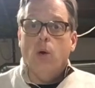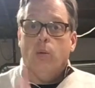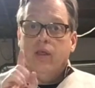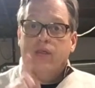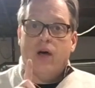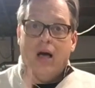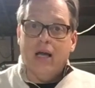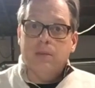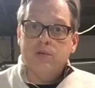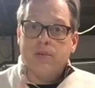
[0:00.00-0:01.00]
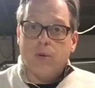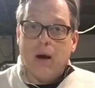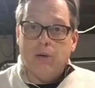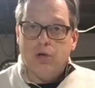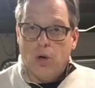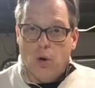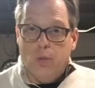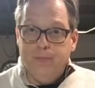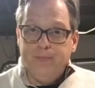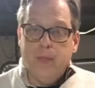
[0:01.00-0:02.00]
with items from around your
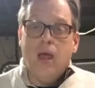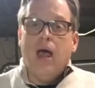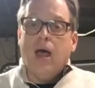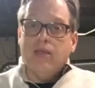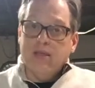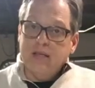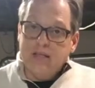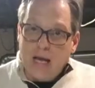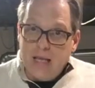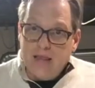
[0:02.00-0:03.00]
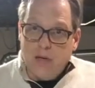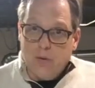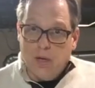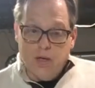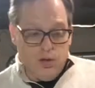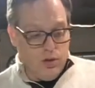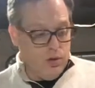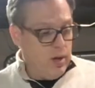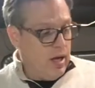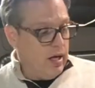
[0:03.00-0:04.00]
home. And then the second thing we're going to
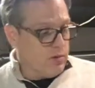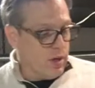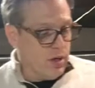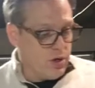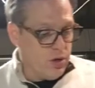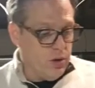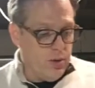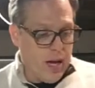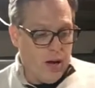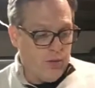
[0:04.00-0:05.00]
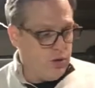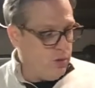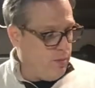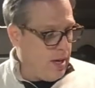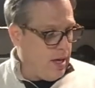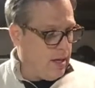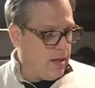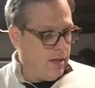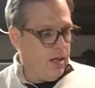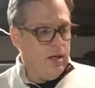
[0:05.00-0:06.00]
do is we're going to show you how to make,
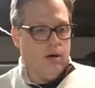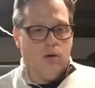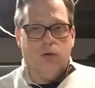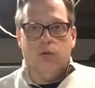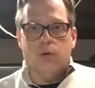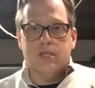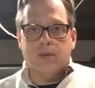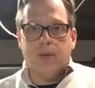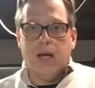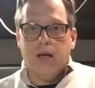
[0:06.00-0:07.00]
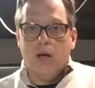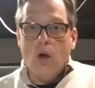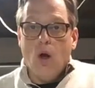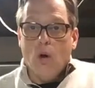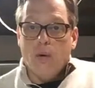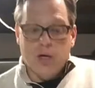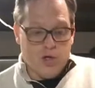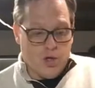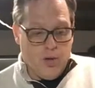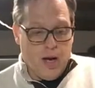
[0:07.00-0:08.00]
here I'll hold the horse up again, we're going to
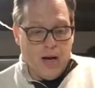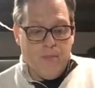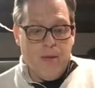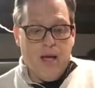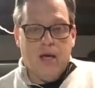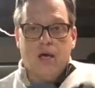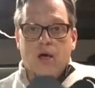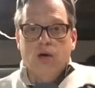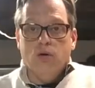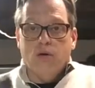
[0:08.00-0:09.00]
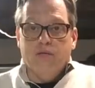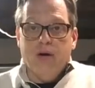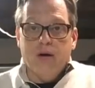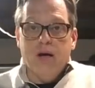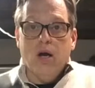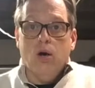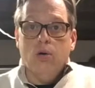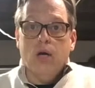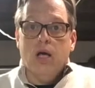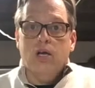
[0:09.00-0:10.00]
show you how to make your very
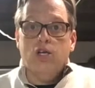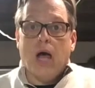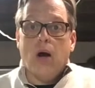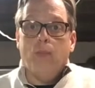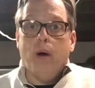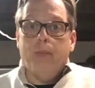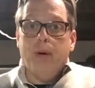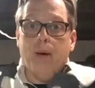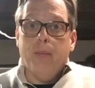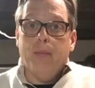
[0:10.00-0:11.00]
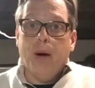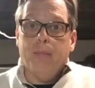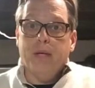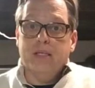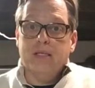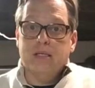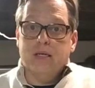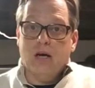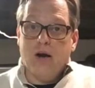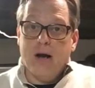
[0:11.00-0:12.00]
own shadow puppet puppets,
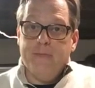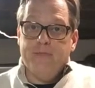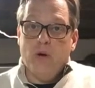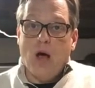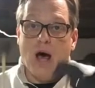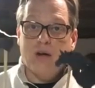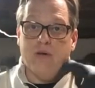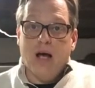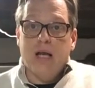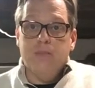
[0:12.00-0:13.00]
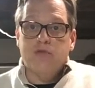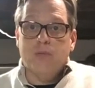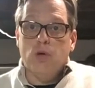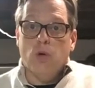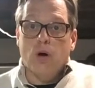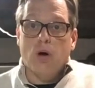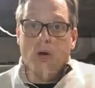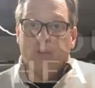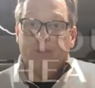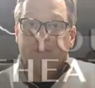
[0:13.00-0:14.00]
all right, out of items from your home.